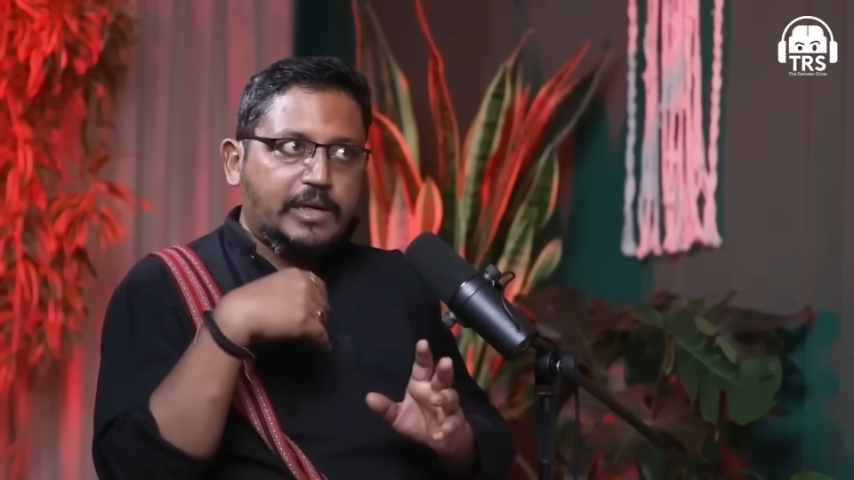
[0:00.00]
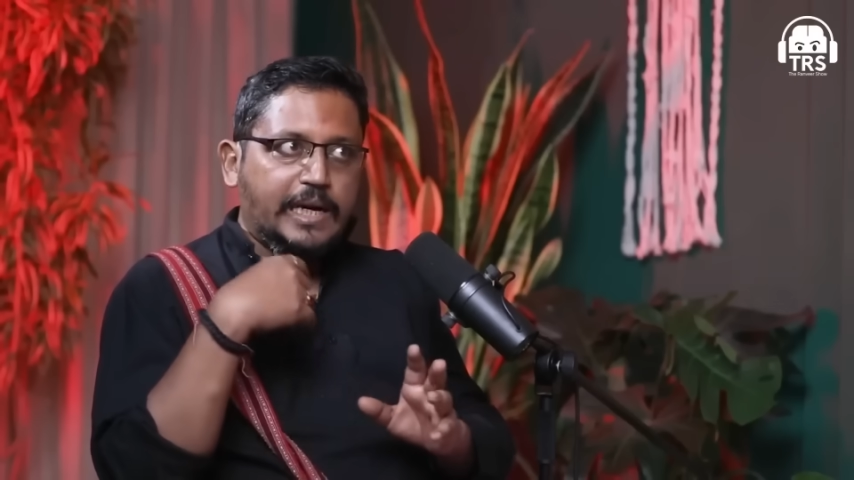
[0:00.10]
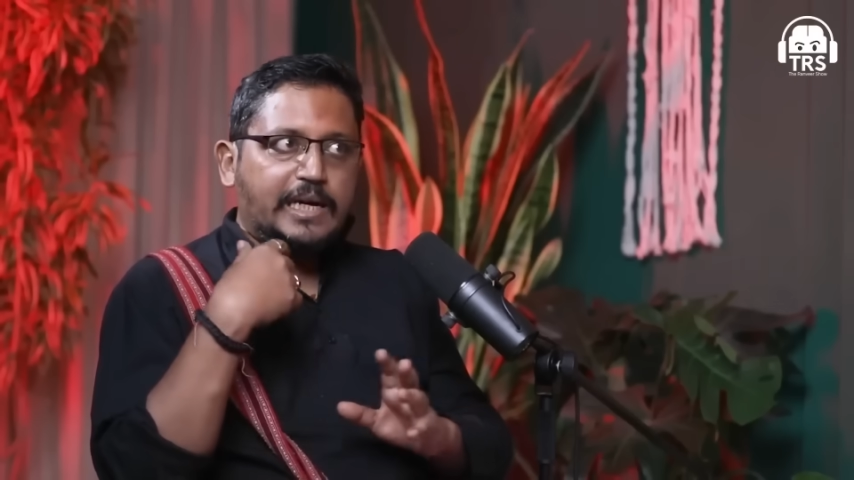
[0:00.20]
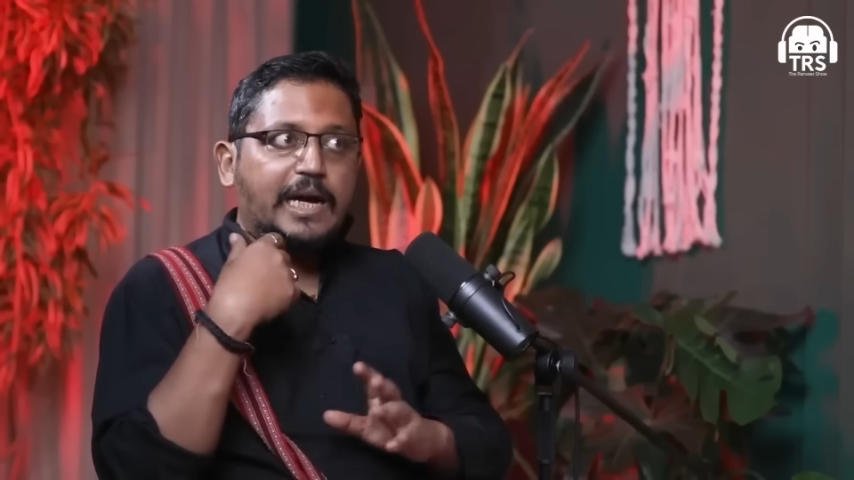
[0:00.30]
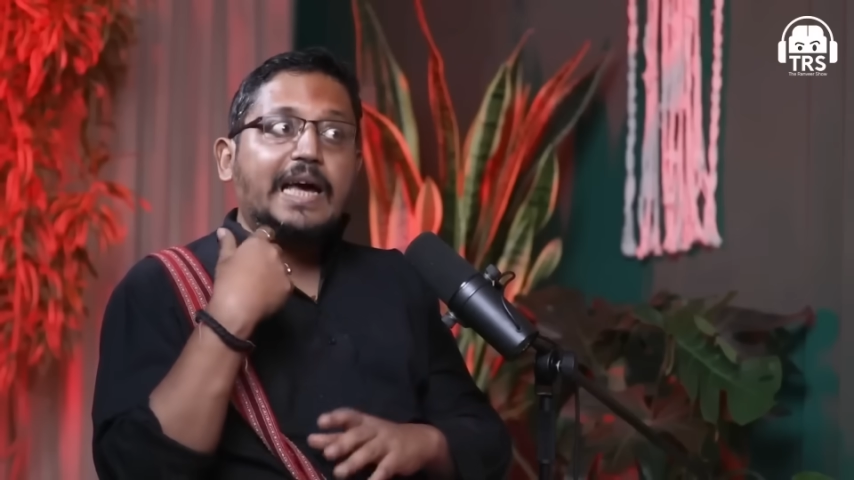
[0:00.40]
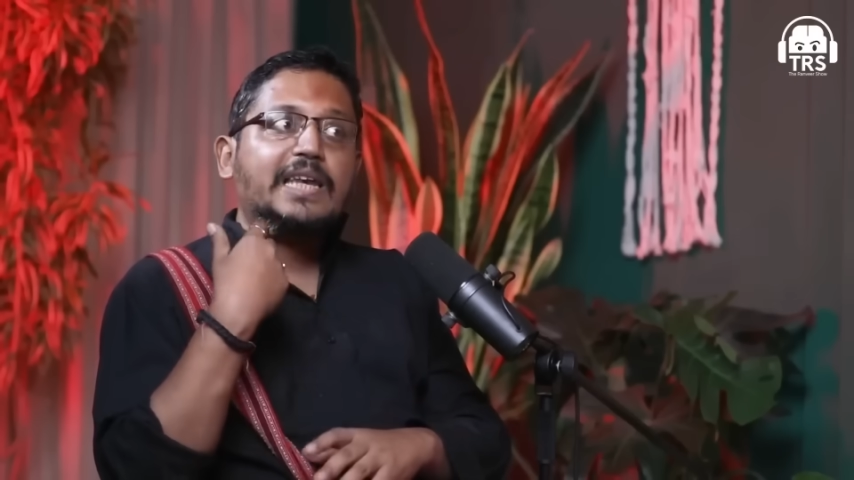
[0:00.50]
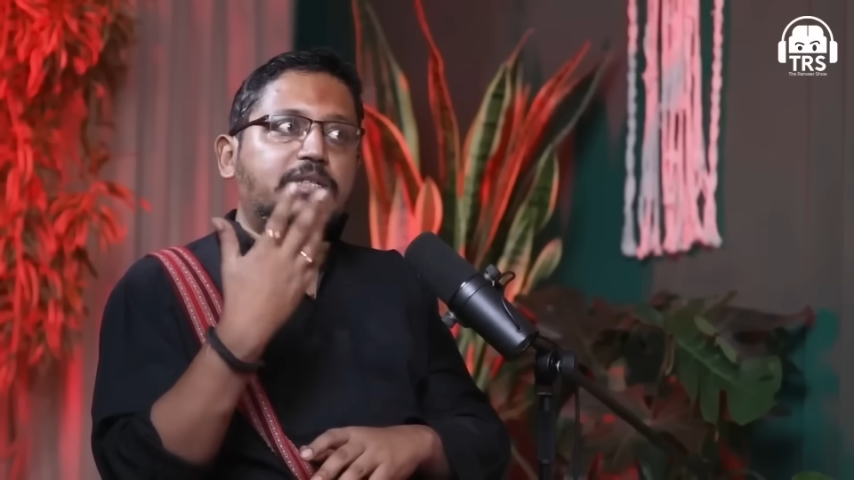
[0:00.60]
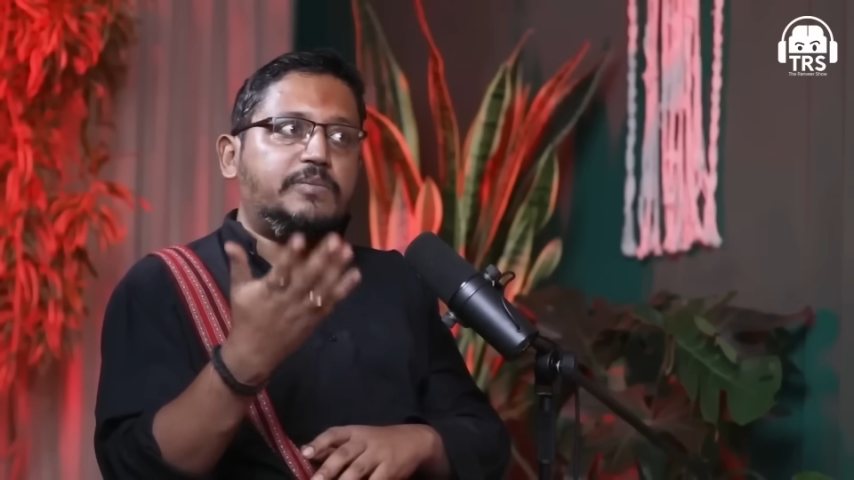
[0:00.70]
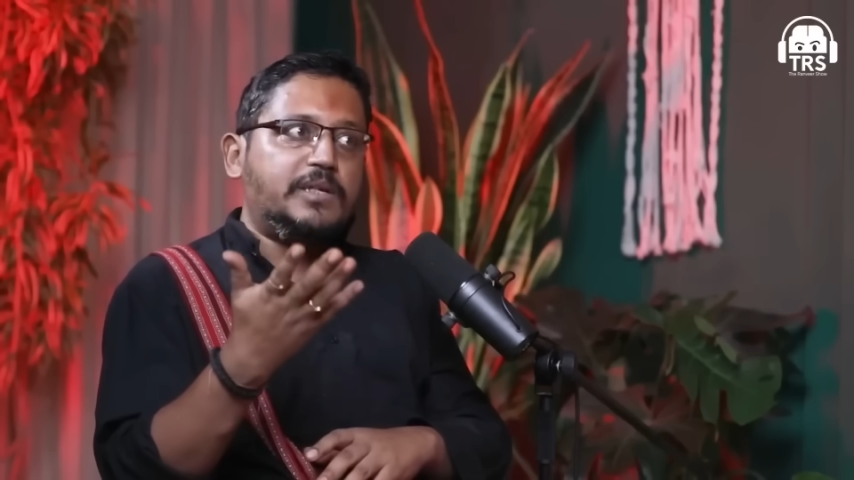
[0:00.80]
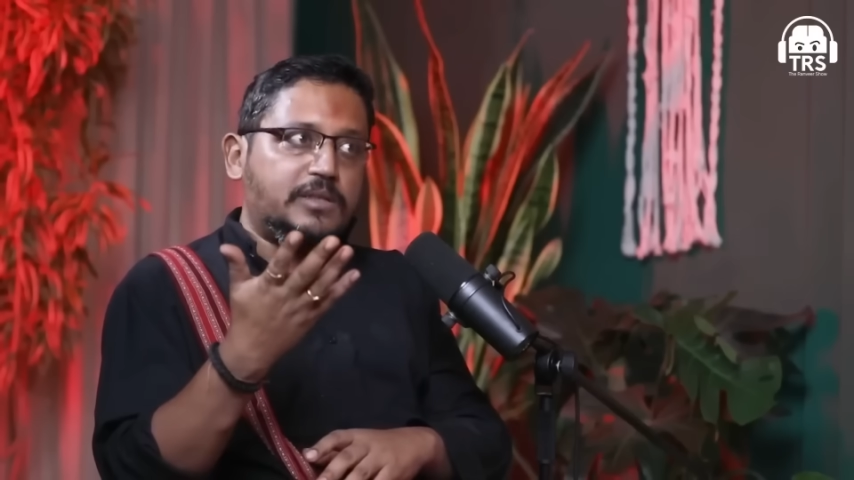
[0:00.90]
getting a higher
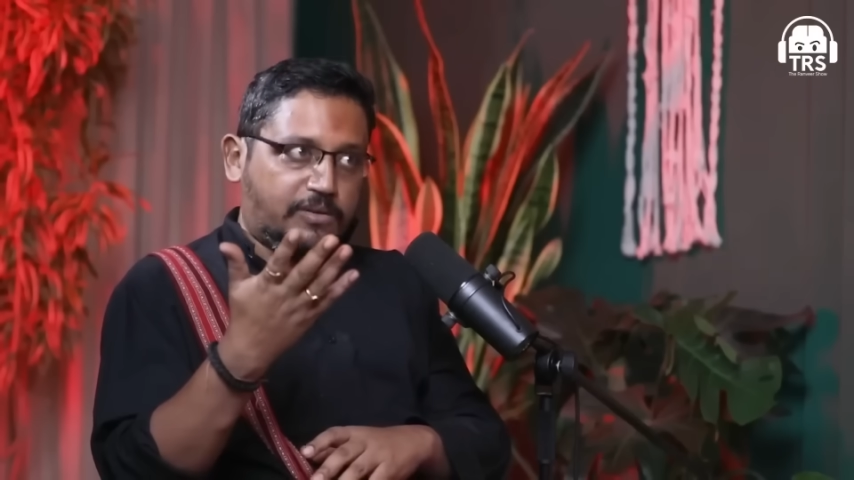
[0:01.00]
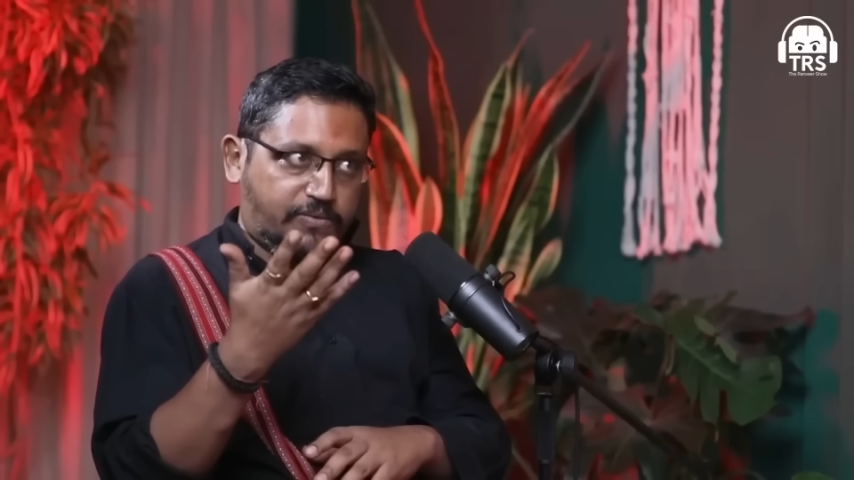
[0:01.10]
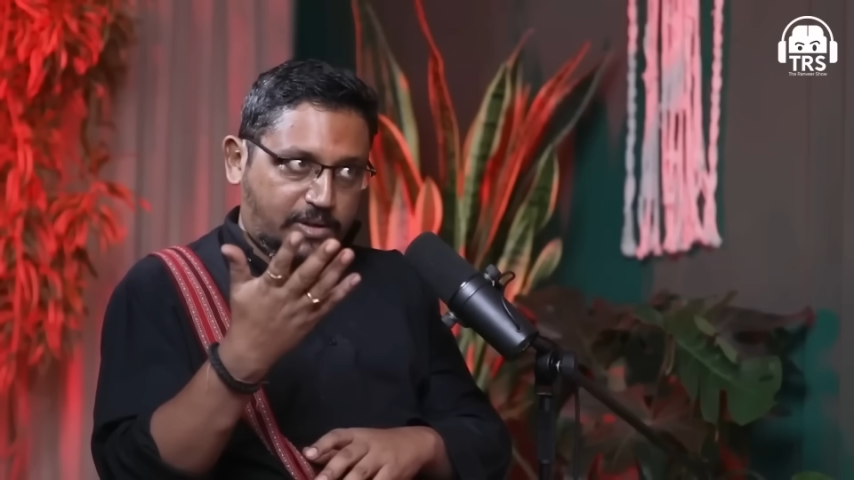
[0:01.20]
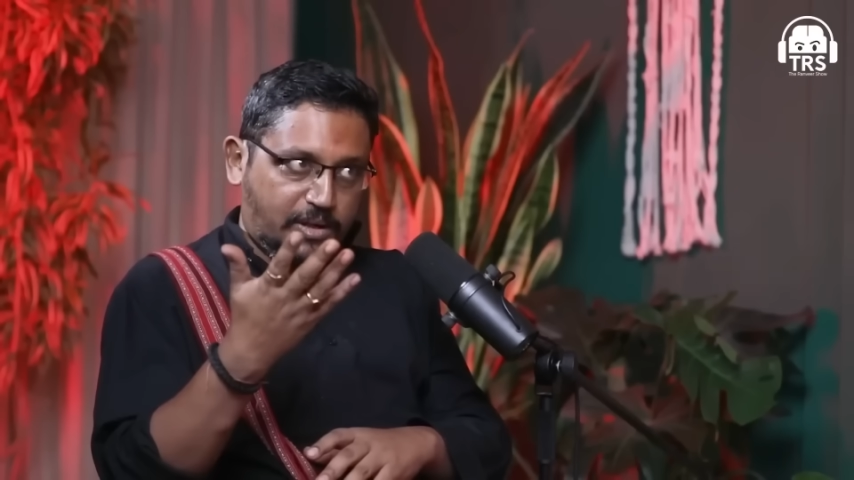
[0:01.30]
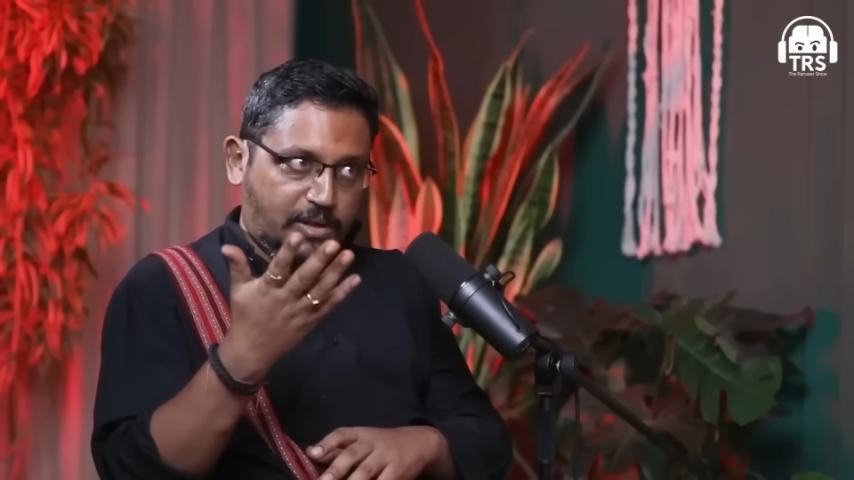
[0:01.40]
experience of